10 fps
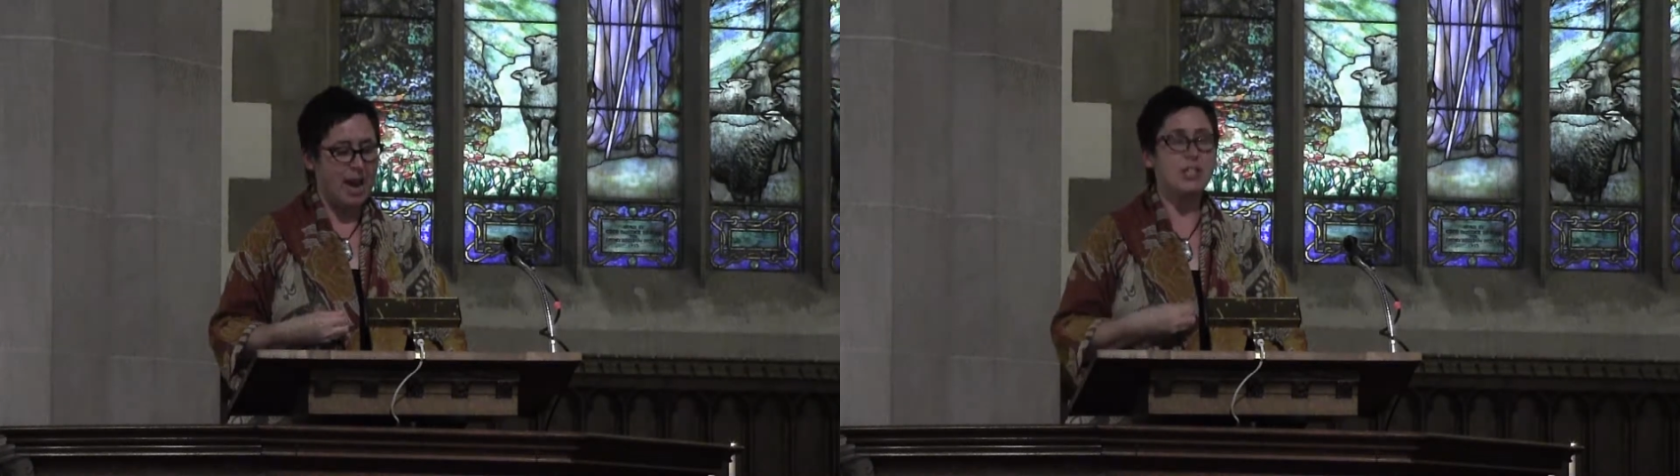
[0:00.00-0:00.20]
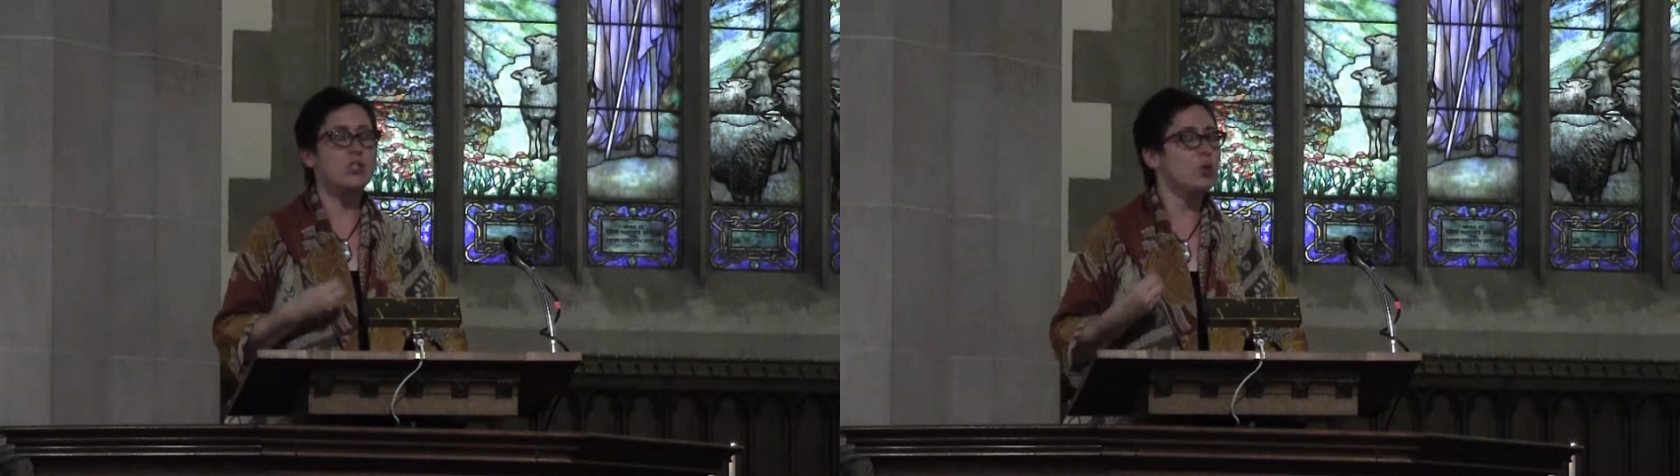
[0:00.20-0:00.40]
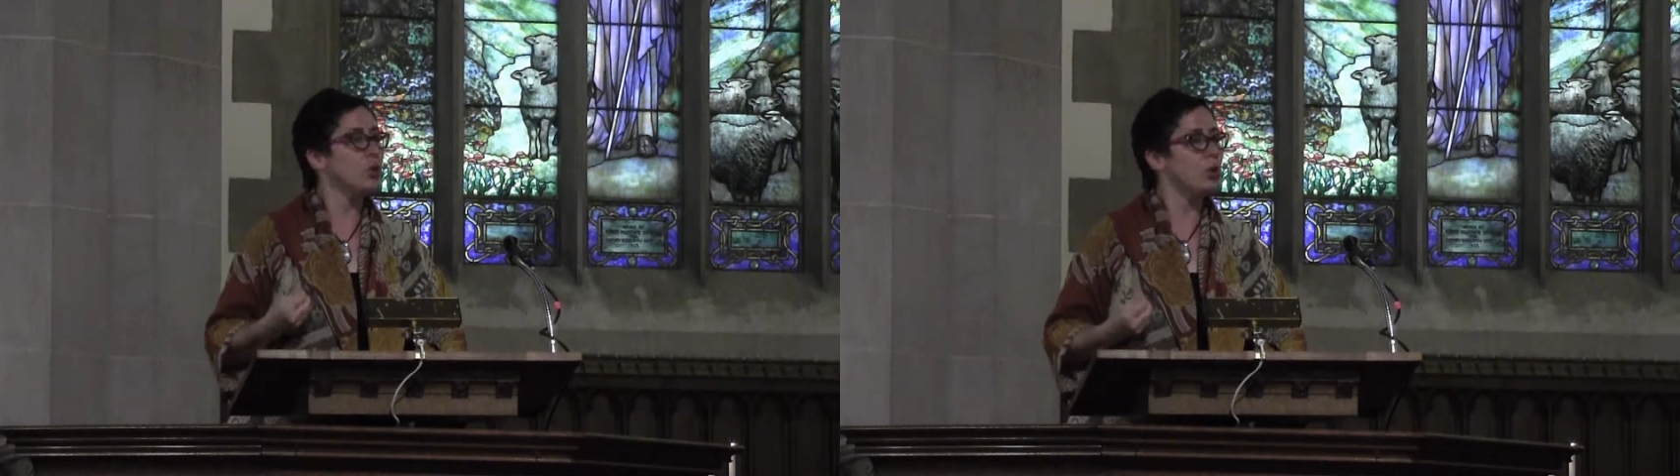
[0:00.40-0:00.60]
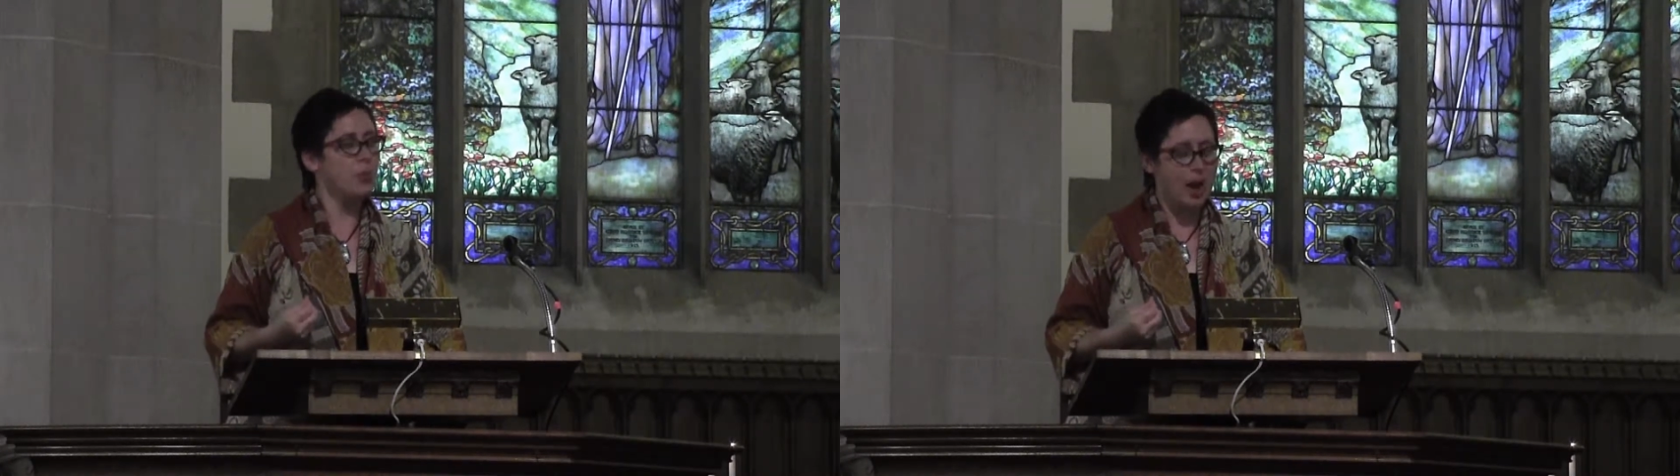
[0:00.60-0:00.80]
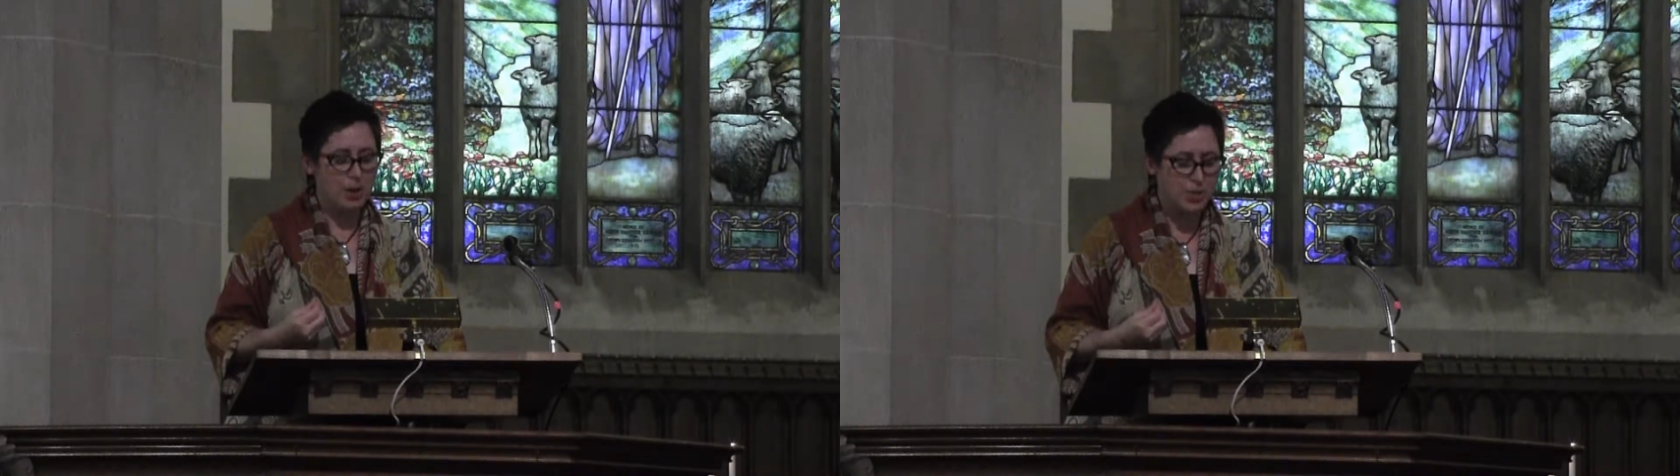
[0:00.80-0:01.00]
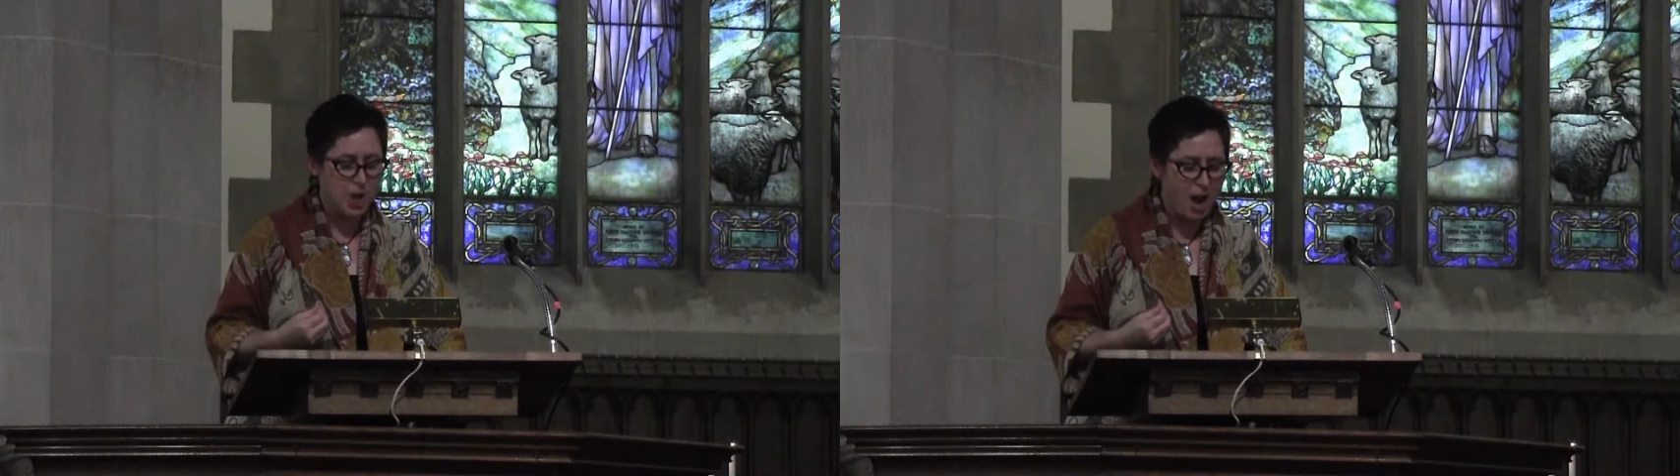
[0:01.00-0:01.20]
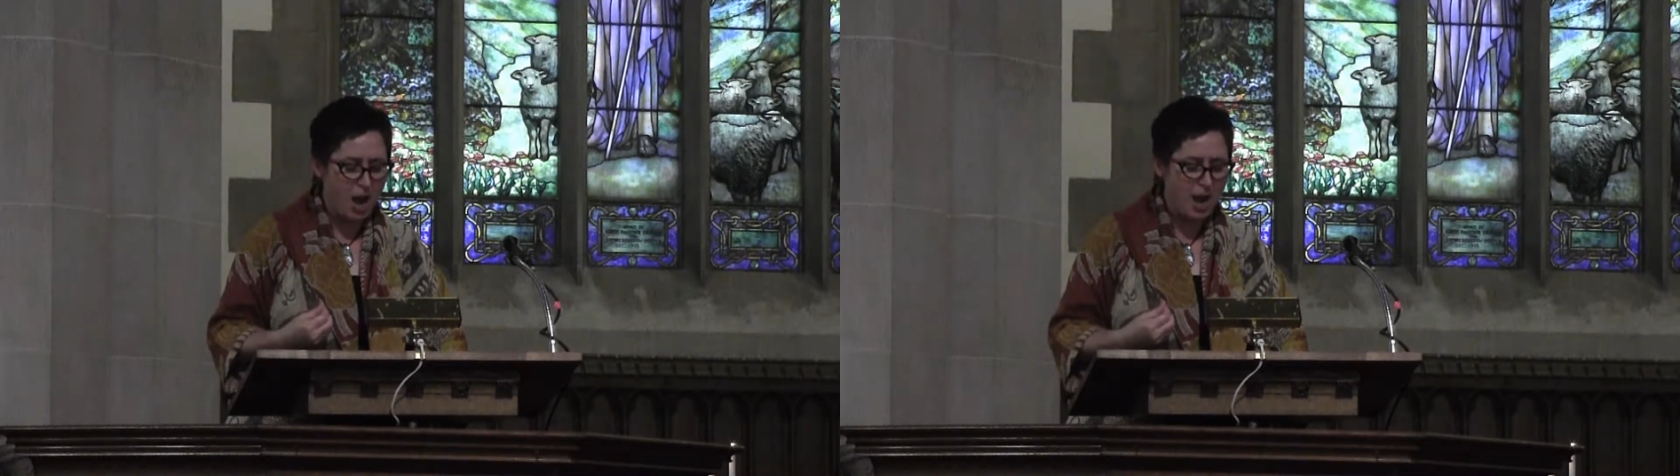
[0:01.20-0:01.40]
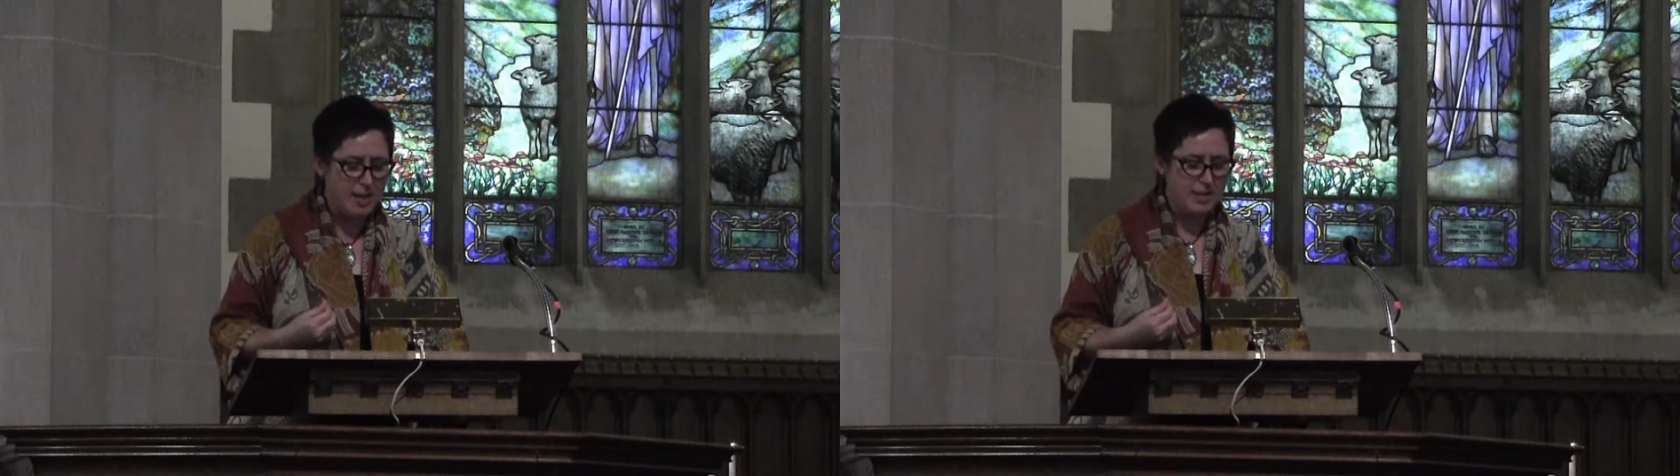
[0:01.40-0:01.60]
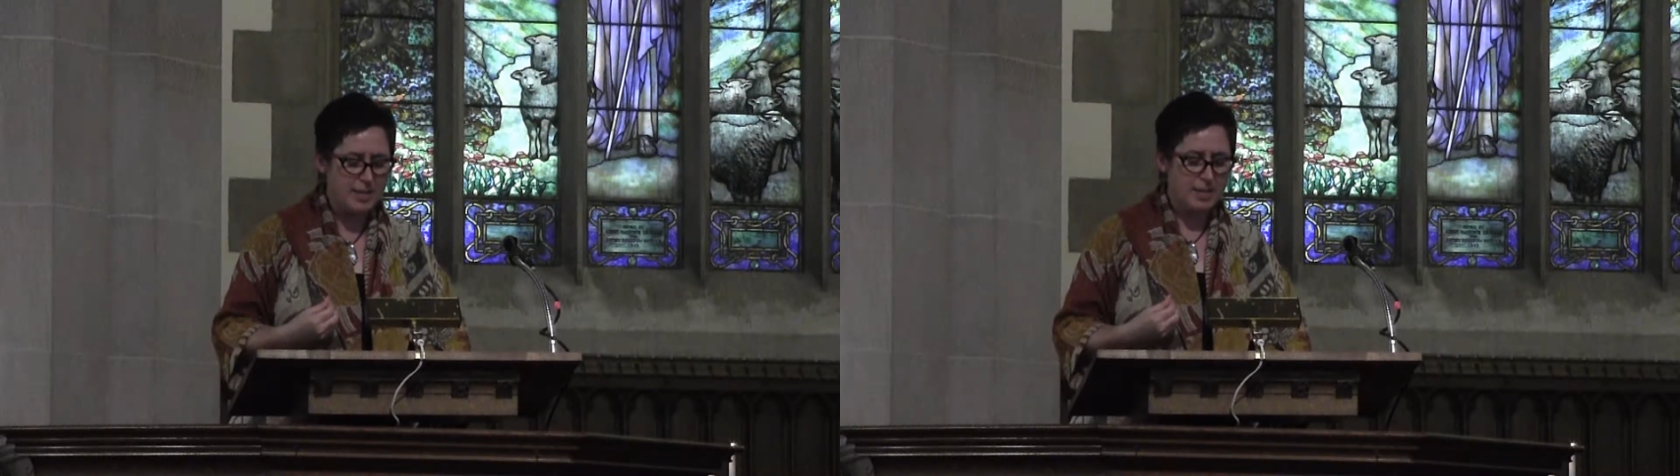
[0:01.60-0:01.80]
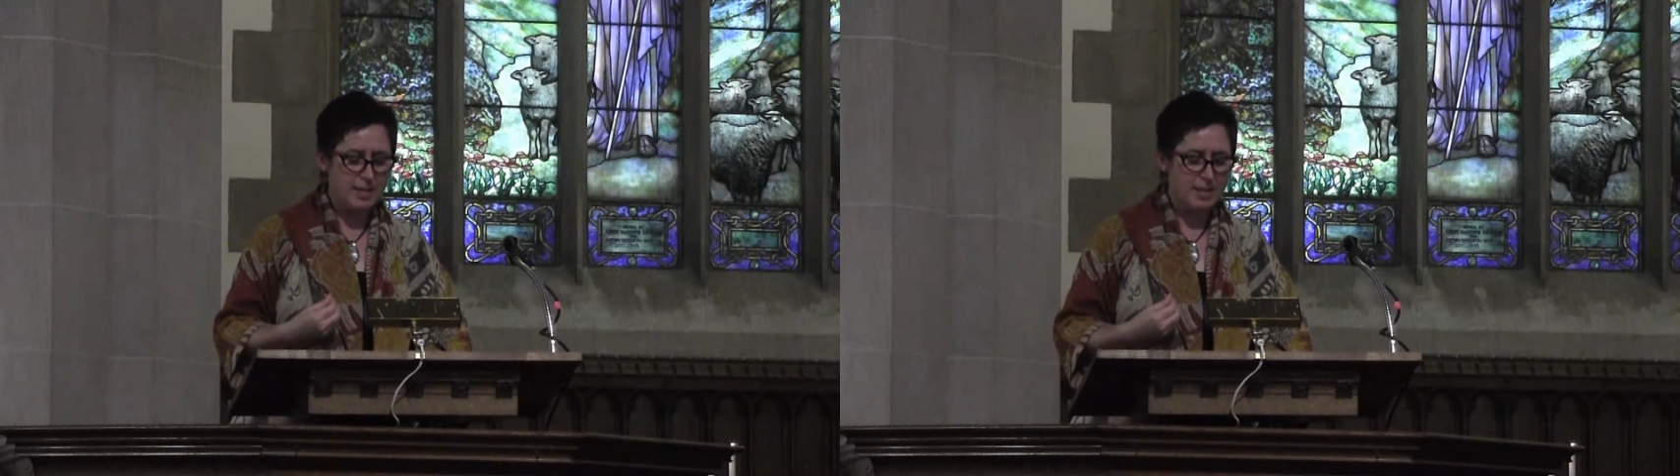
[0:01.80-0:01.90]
I circle around God,